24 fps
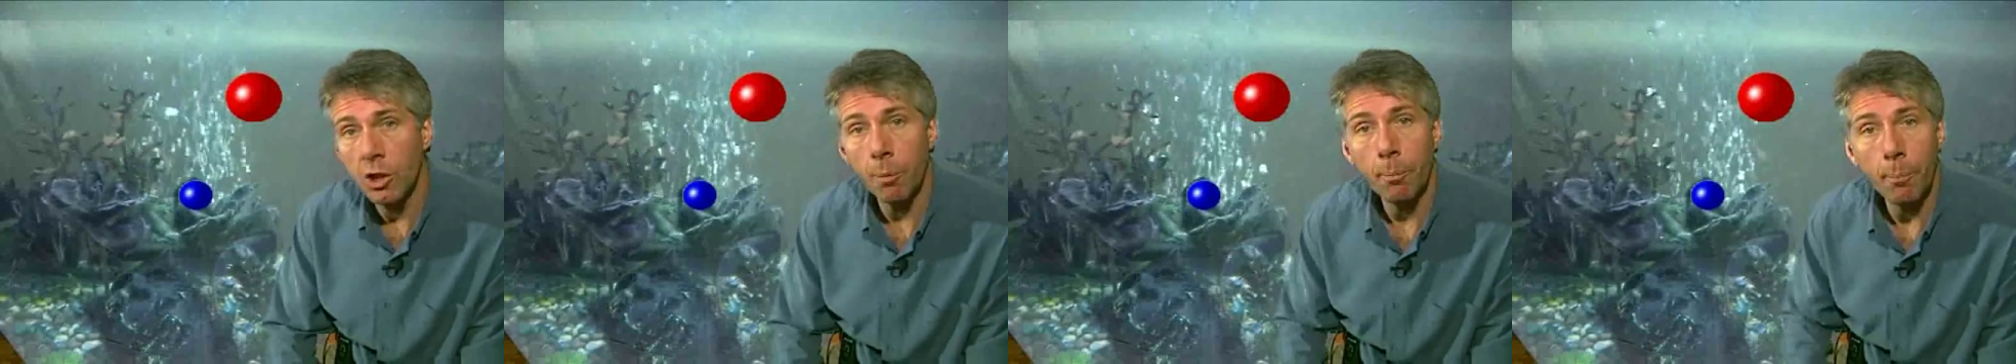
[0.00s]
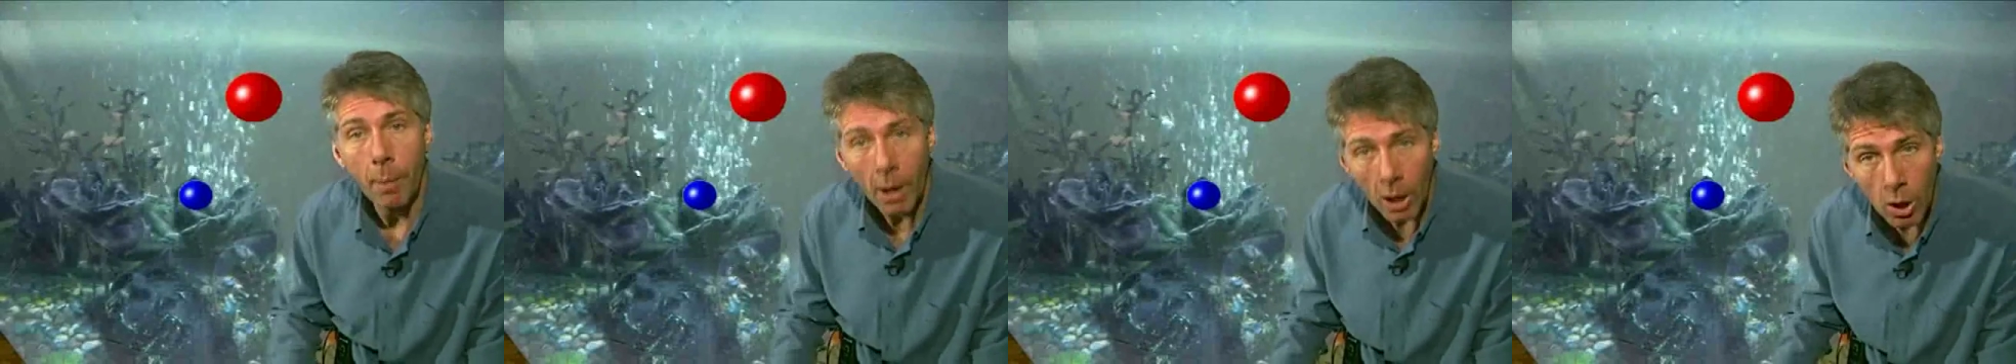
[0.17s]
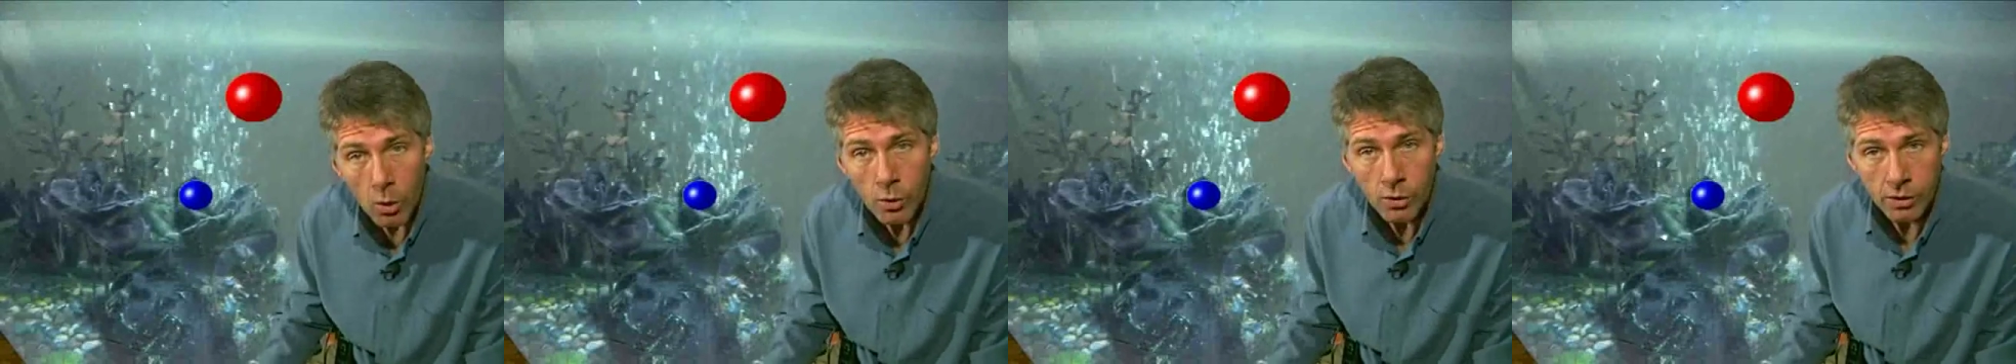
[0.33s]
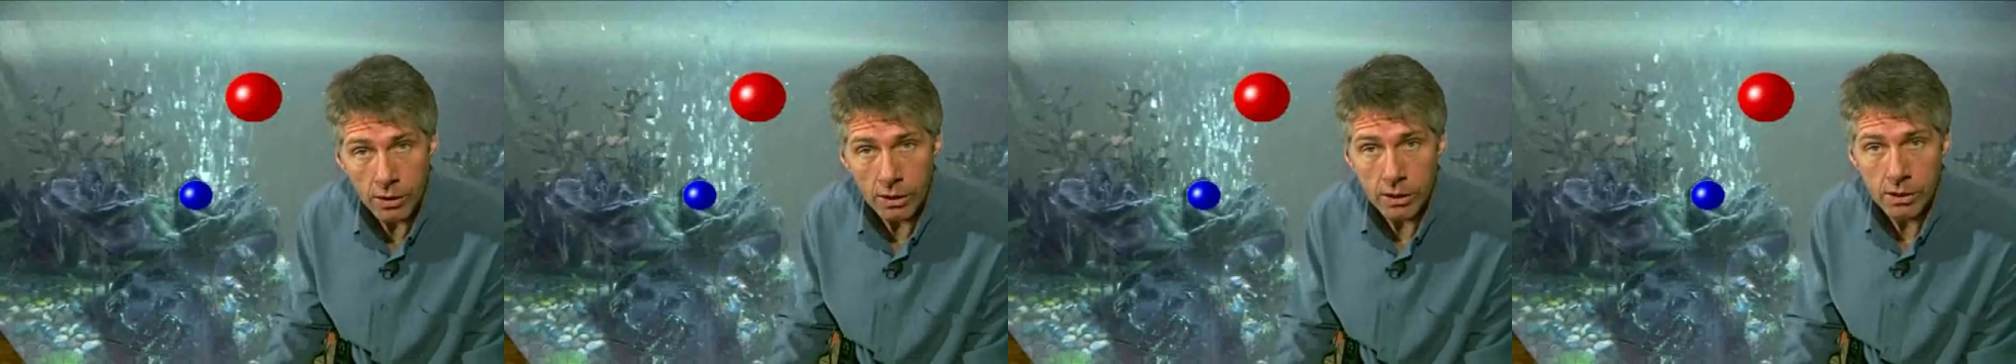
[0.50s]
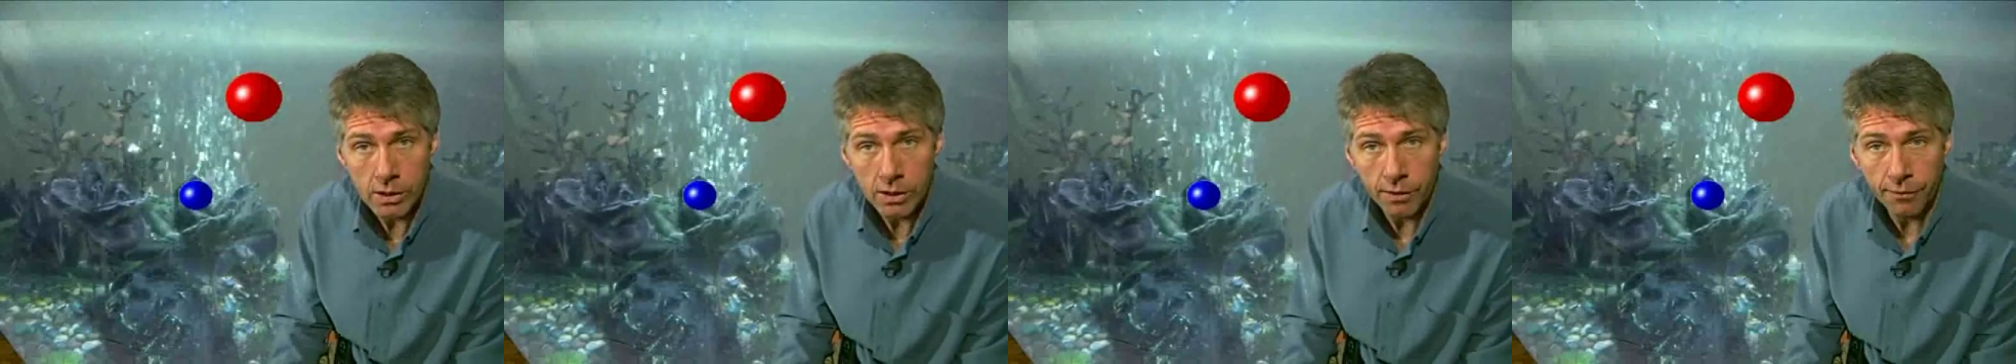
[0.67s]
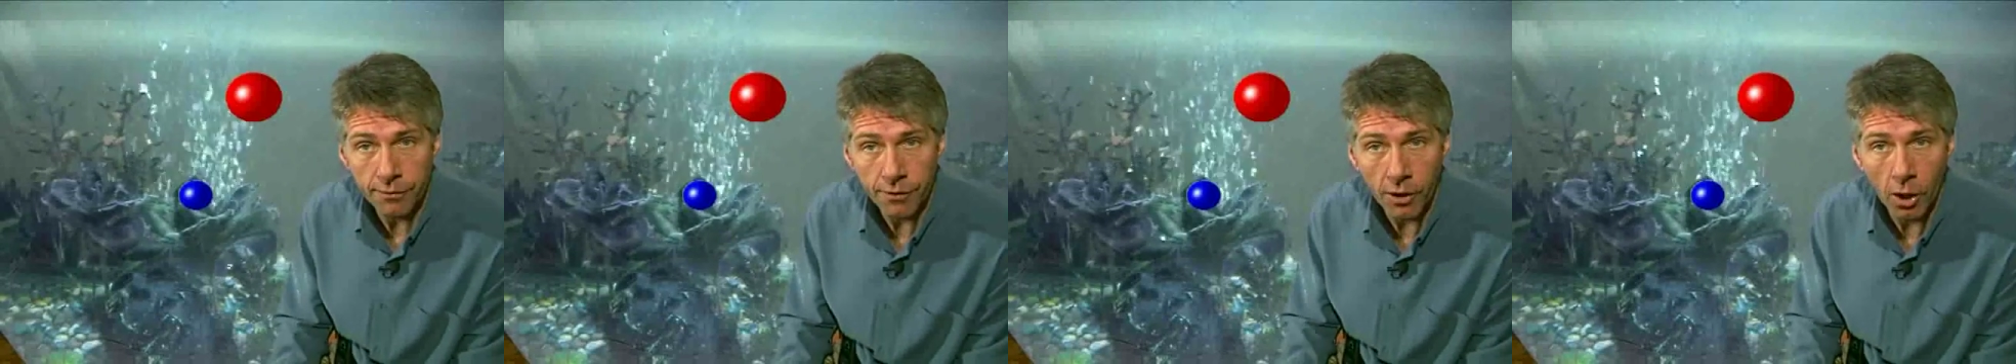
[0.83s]
opposes
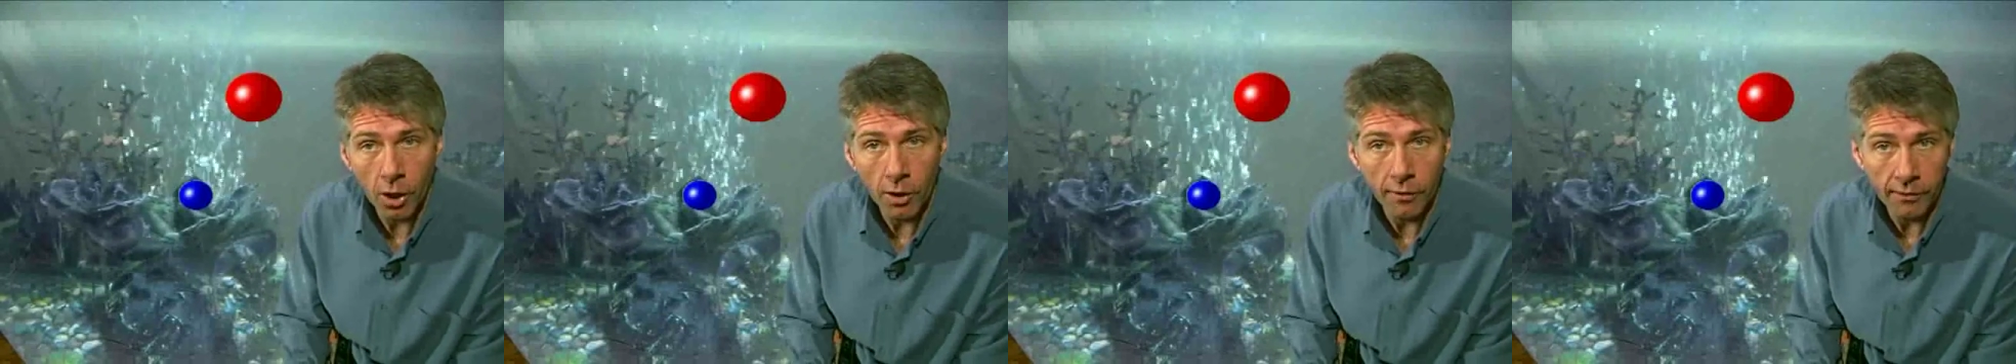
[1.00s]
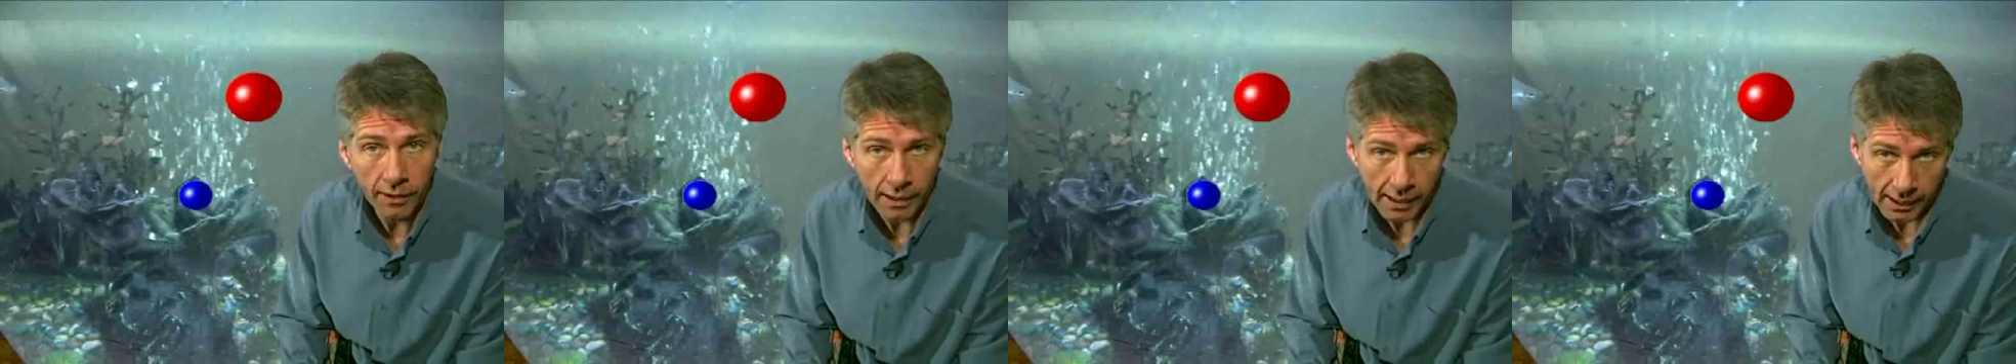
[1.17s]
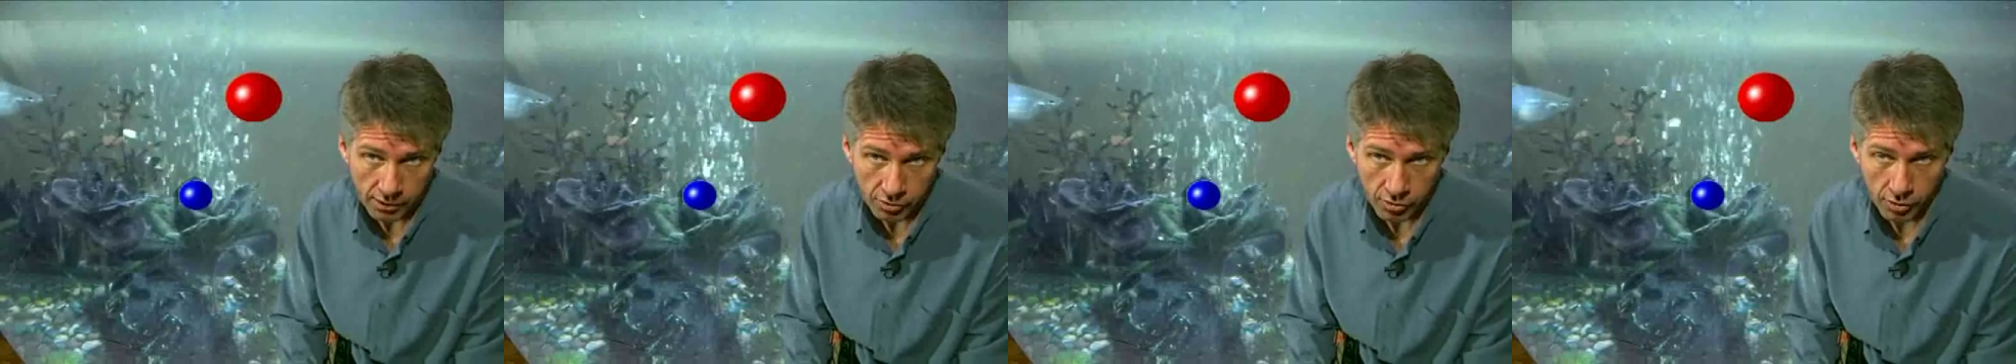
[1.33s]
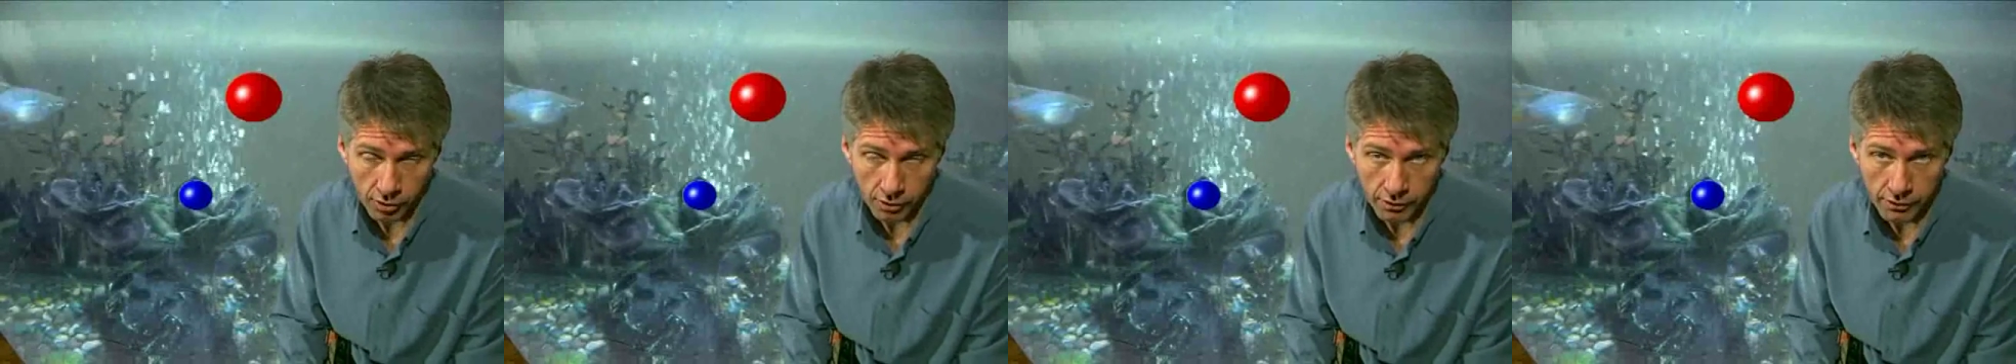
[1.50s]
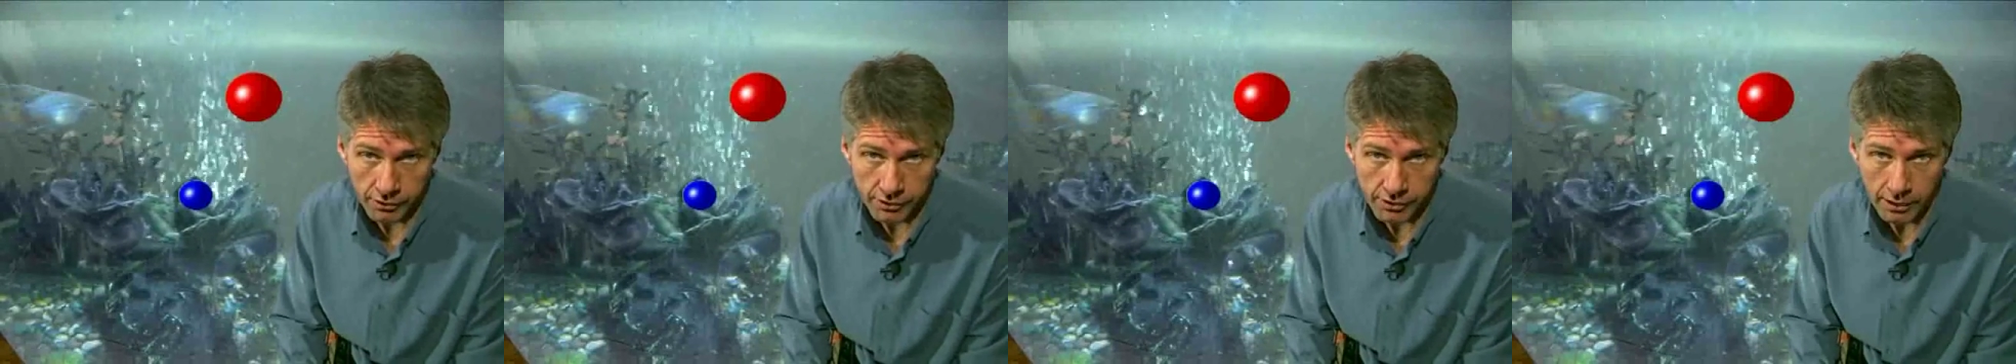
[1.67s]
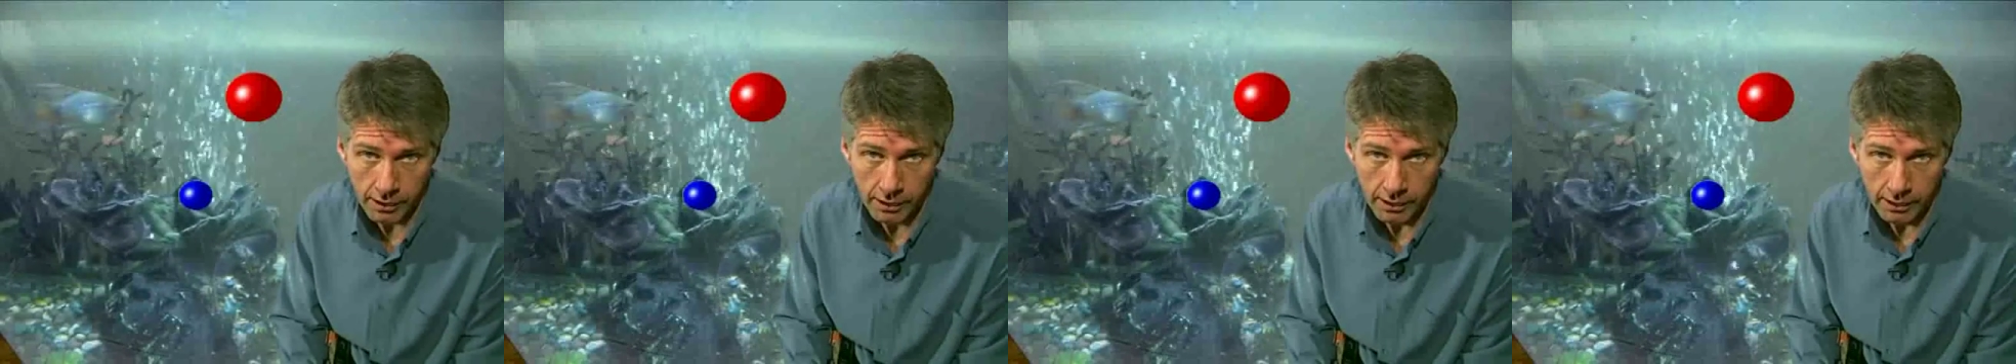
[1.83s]
the flow of
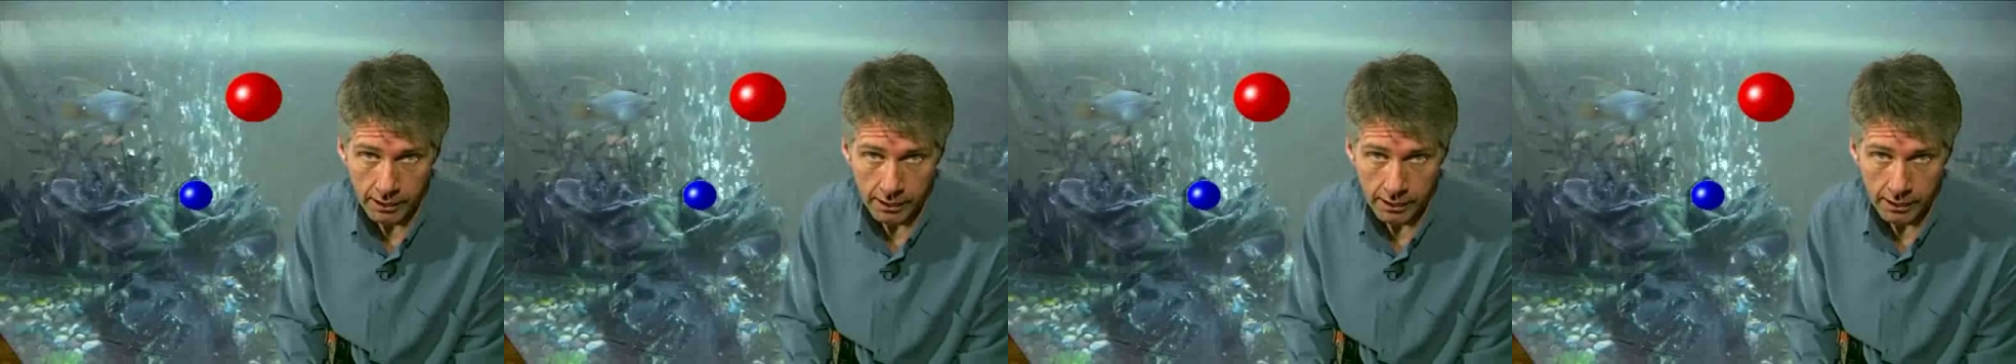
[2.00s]
electrons.